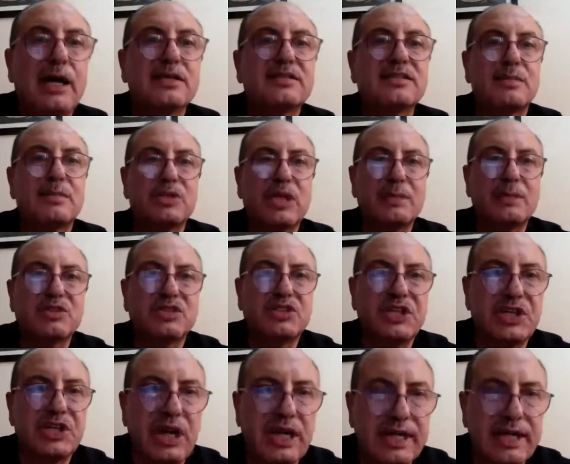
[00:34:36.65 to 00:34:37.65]
Sometimes
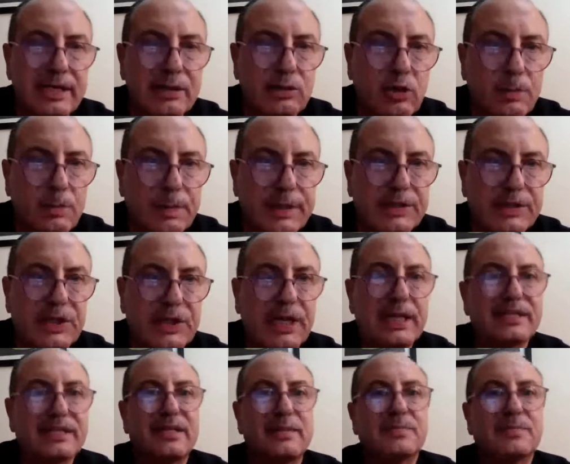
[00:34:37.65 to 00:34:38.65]
complete
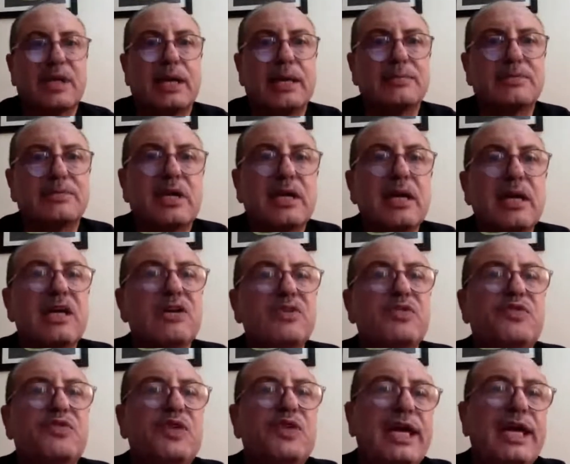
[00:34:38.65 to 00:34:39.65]
denial, sometimes a
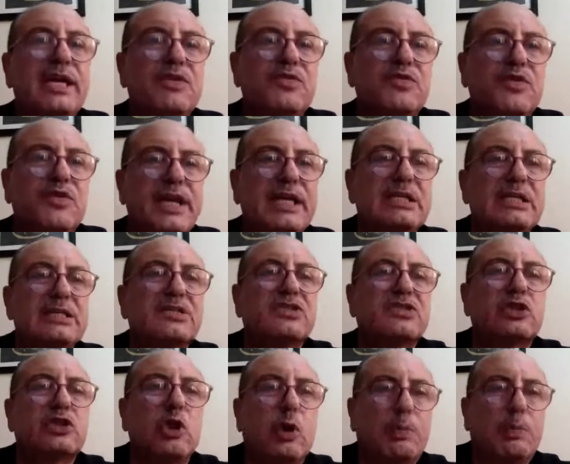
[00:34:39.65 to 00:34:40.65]
very, very
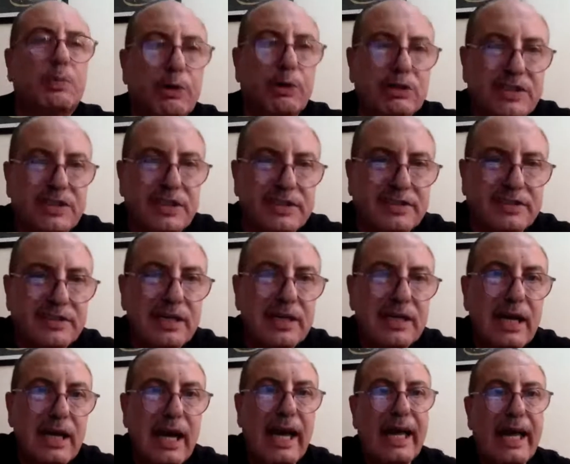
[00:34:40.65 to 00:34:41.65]
slow process.
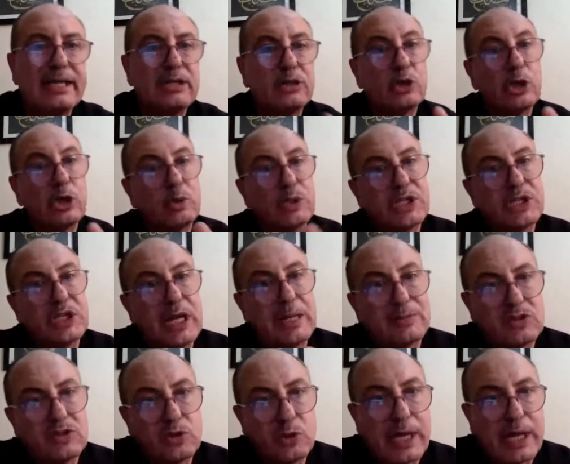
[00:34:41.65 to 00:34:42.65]
And when it
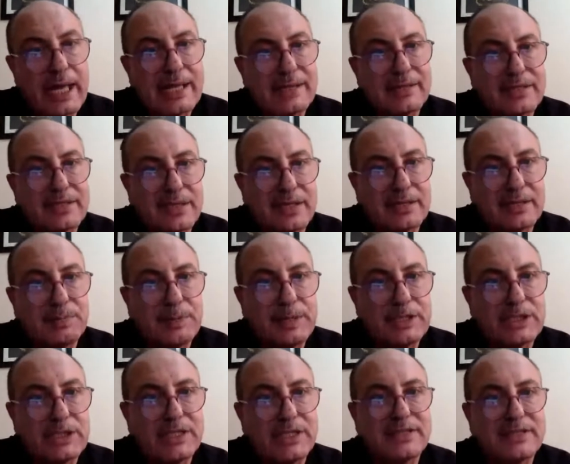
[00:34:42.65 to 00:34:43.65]
comes to cancer
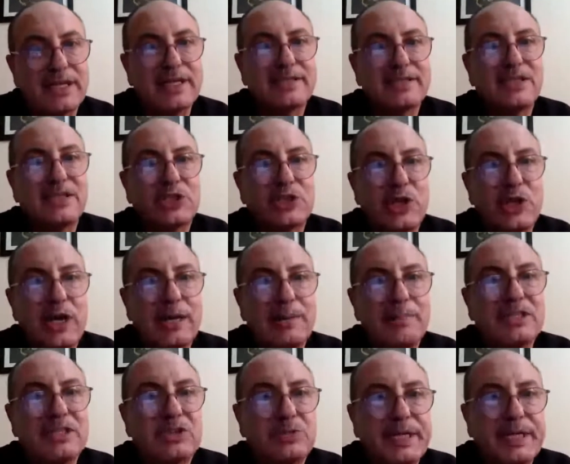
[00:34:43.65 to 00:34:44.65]
patients, the time
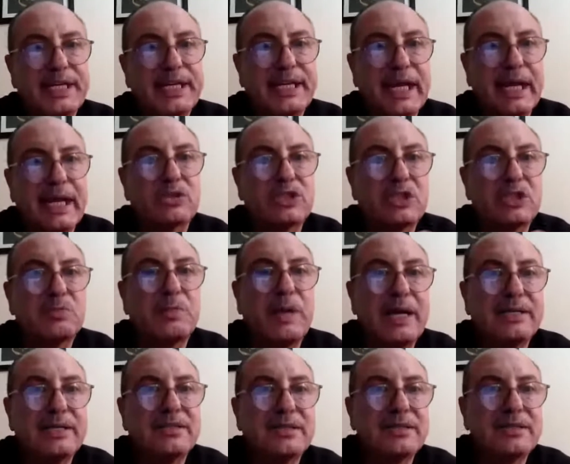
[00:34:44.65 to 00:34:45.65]
is being counted
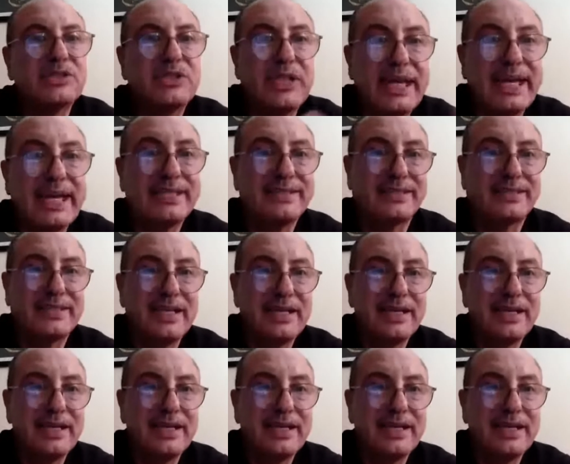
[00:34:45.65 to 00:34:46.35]
by days.